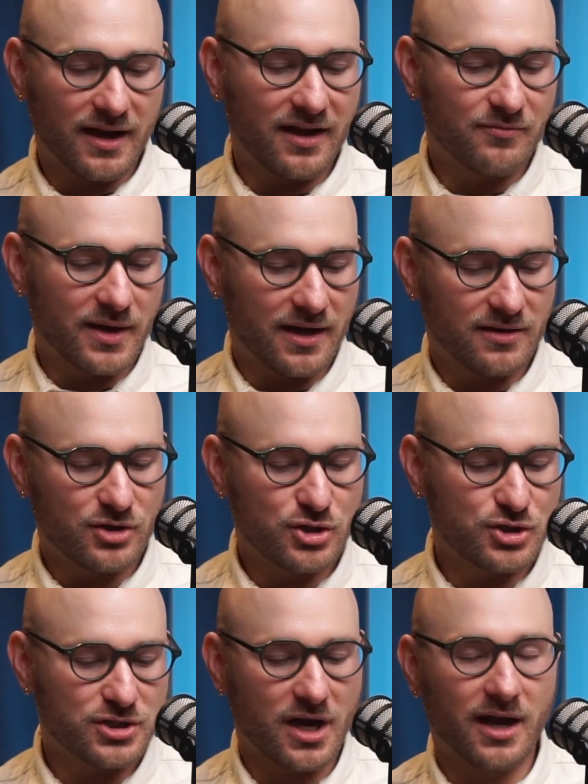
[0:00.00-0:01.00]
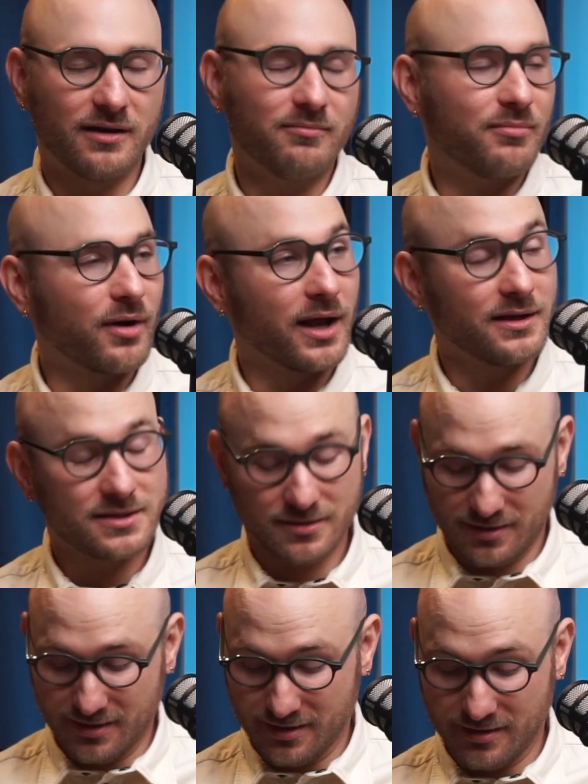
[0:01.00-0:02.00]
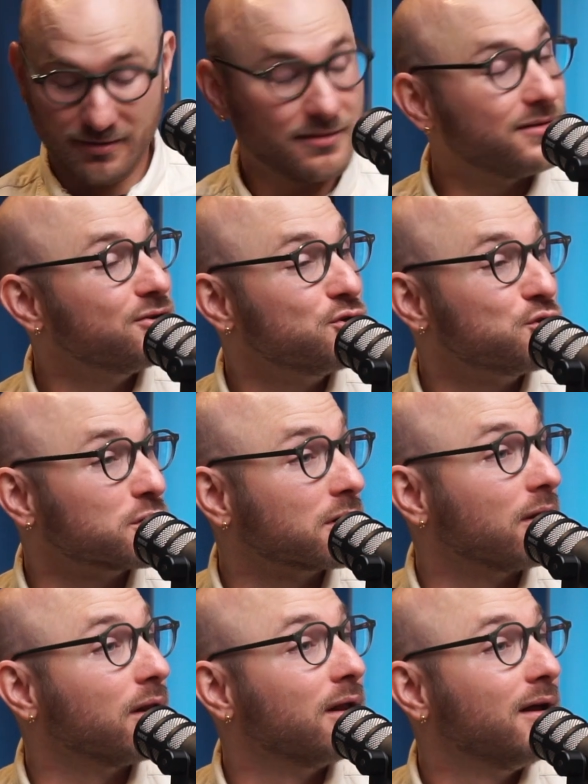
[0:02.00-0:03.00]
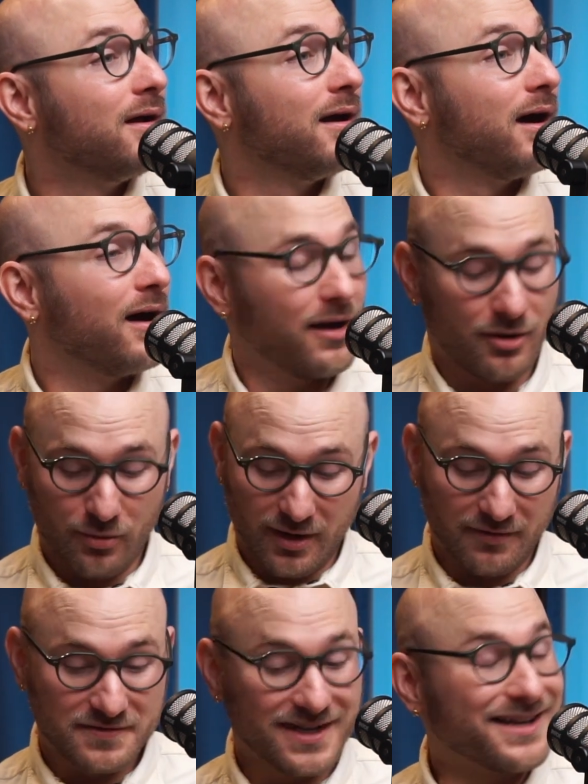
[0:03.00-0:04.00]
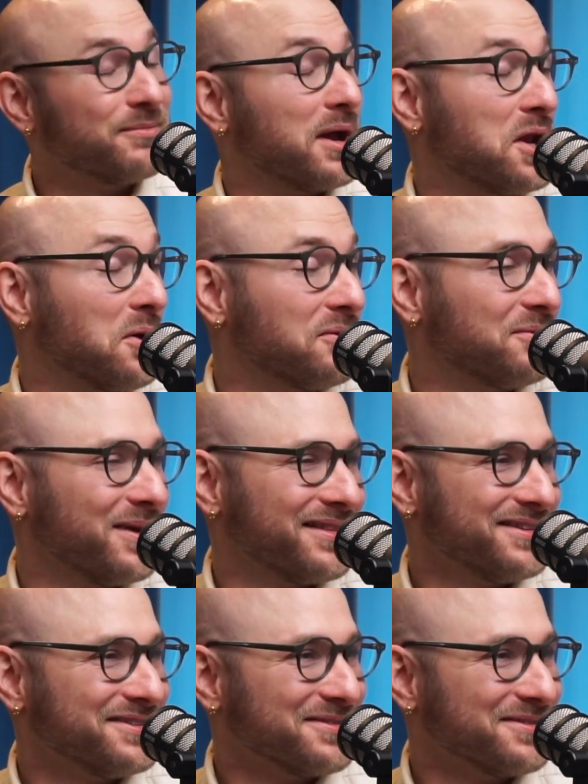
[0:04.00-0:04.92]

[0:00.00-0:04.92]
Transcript: have my Shine Bright uh, journal uh, where I've sure. taken my notes about this.